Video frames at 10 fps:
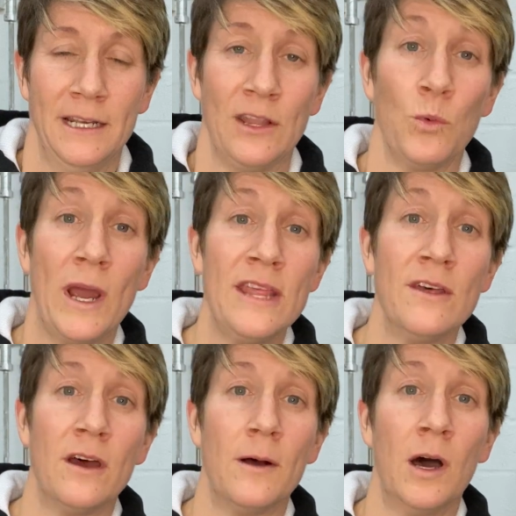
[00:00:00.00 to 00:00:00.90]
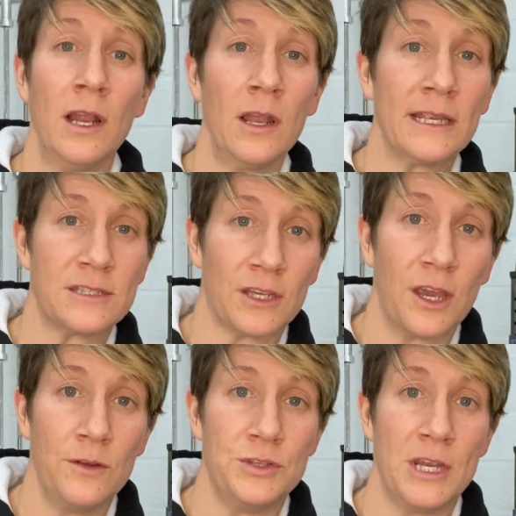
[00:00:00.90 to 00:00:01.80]
Now, the way that I like to
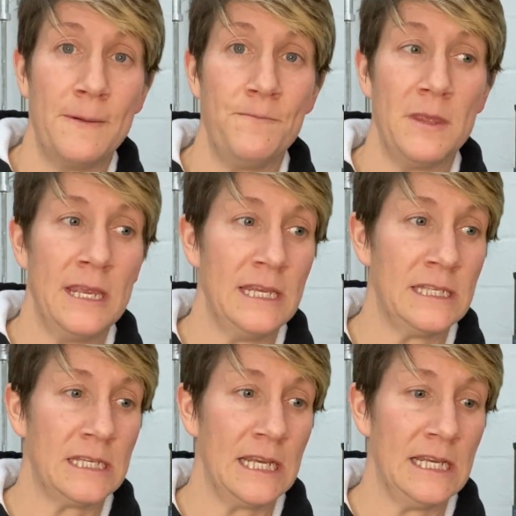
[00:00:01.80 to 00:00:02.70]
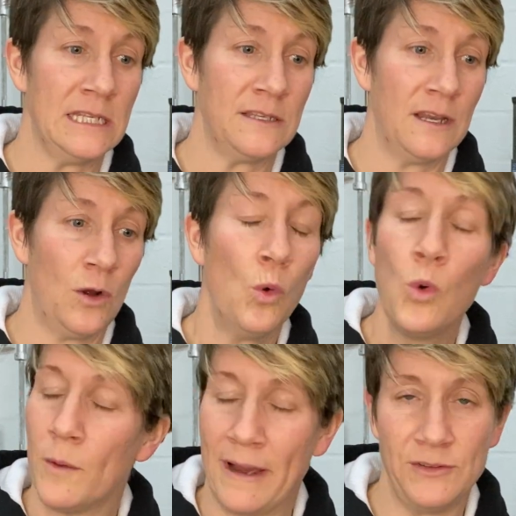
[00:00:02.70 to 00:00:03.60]
coach it is
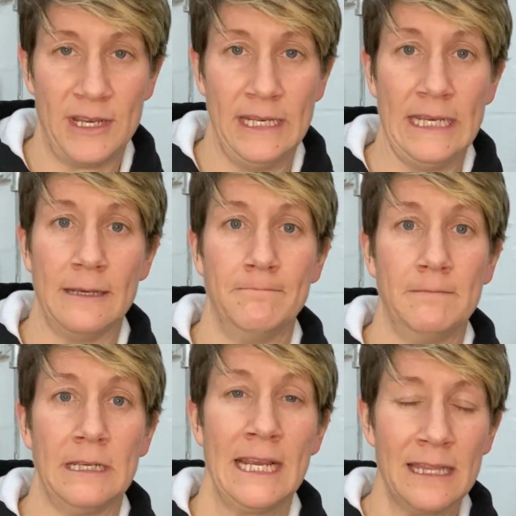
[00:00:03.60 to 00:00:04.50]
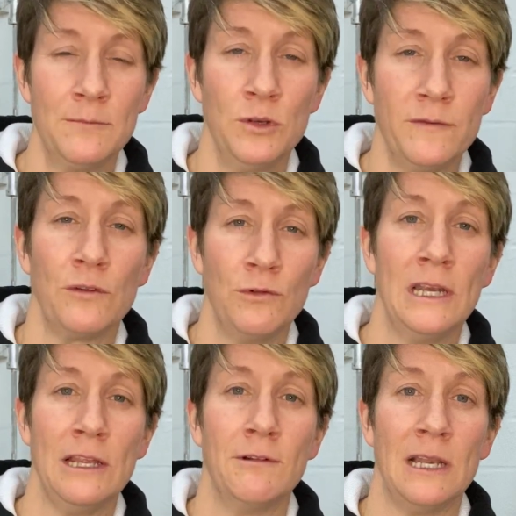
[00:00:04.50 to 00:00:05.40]
all about technique. Get them moving
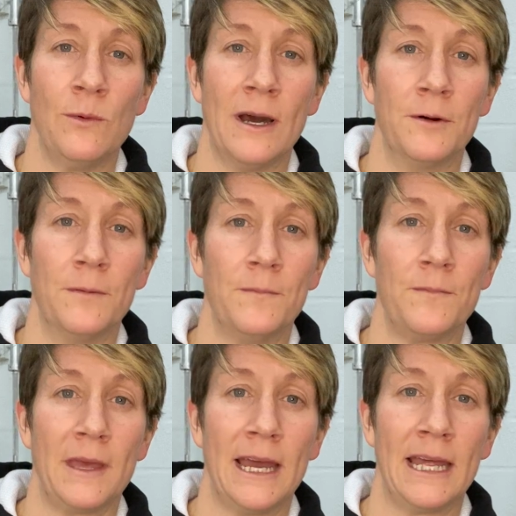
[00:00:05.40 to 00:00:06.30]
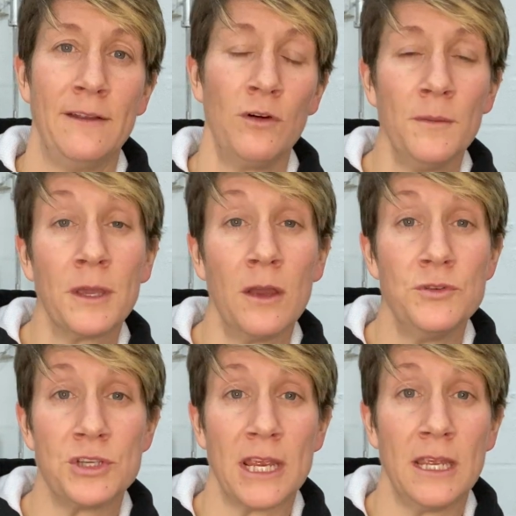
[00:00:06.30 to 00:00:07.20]
really, really well. And if I'm
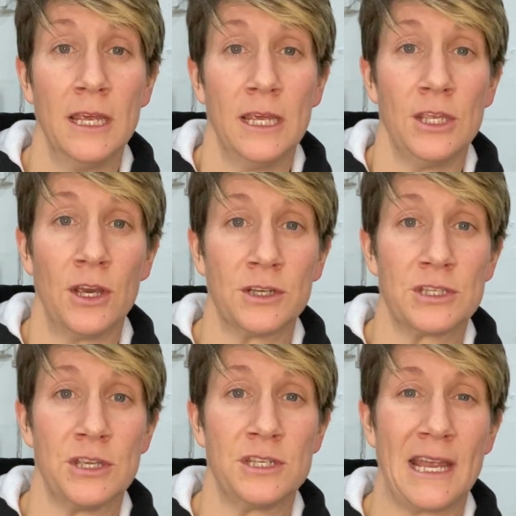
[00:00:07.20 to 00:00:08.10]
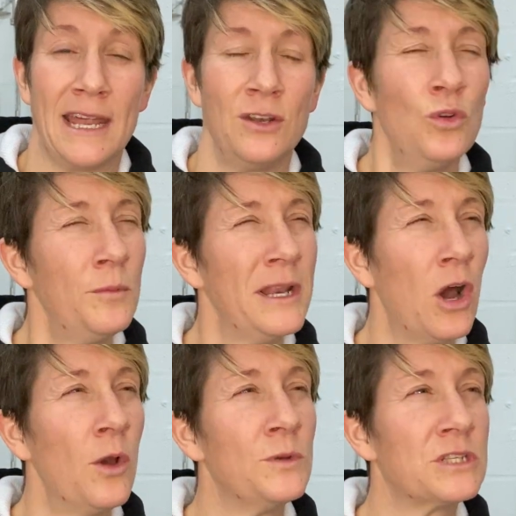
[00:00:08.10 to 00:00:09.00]
coaching youngsters, and normally
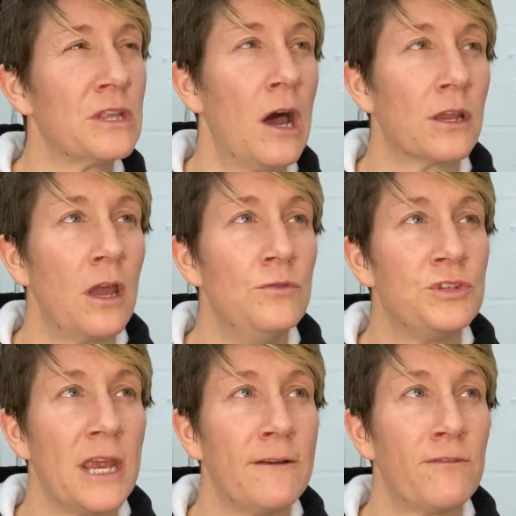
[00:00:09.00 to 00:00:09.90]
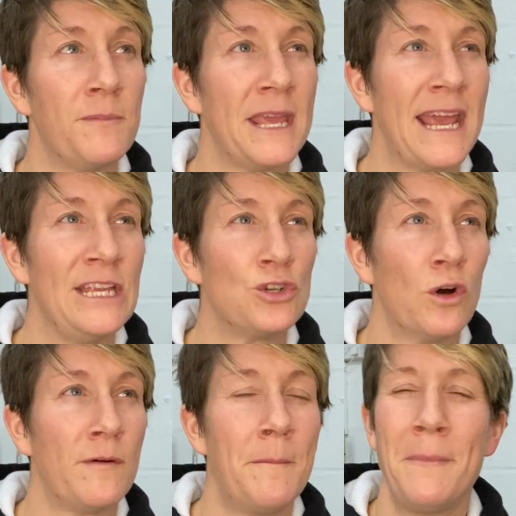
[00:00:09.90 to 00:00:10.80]
I would start coaching from the age
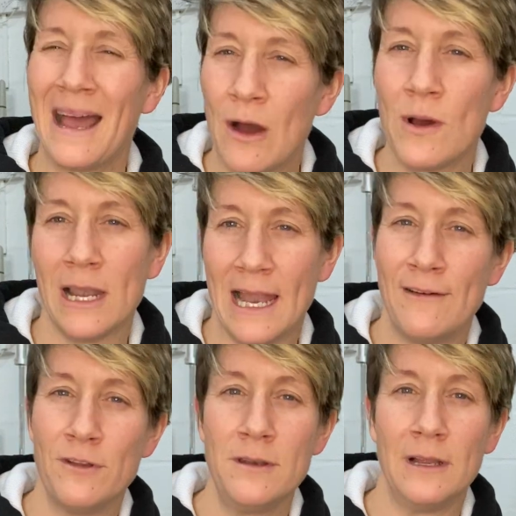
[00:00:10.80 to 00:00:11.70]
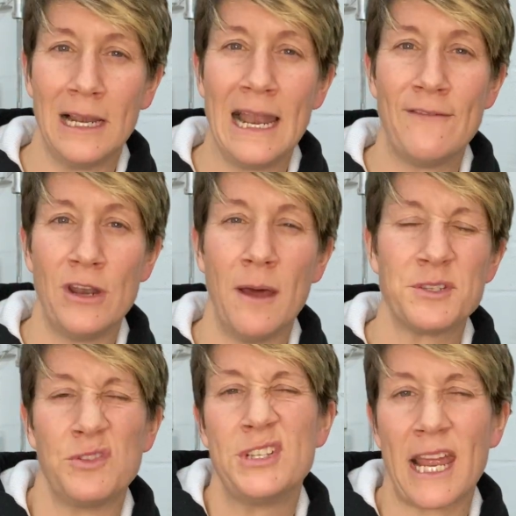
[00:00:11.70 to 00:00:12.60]
of about 11 up,
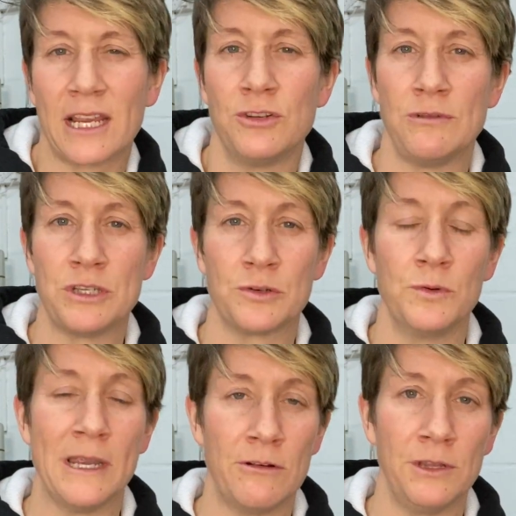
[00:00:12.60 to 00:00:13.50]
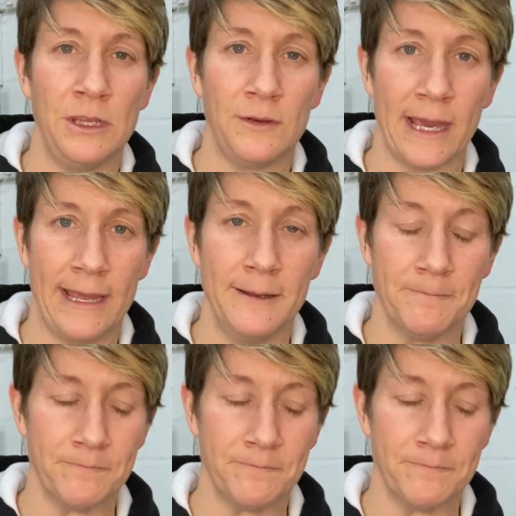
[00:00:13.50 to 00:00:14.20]
so secondary school here in the UK.